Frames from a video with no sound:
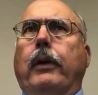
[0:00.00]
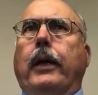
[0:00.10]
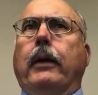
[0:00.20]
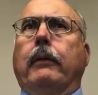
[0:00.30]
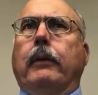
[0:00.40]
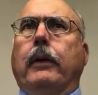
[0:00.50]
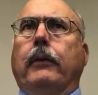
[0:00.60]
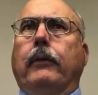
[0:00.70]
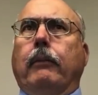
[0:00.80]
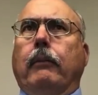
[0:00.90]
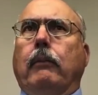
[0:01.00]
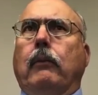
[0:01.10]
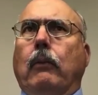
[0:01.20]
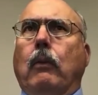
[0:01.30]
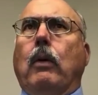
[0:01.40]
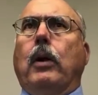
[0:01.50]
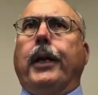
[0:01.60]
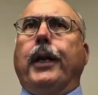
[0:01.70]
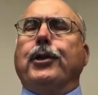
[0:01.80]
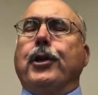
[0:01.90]
I got uh, some
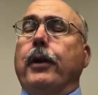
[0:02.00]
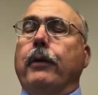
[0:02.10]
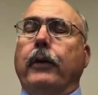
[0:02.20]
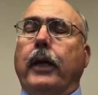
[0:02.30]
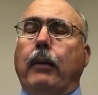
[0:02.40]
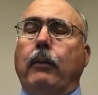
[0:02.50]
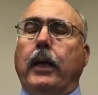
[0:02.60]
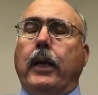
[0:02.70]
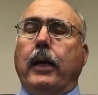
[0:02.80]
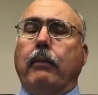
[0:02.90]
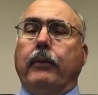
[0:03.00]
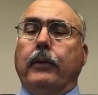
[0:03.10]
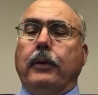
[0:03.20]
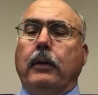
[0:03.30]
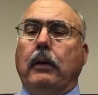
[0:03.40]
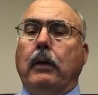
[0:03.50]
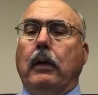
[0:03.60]
quality engineers that came with that acquisition.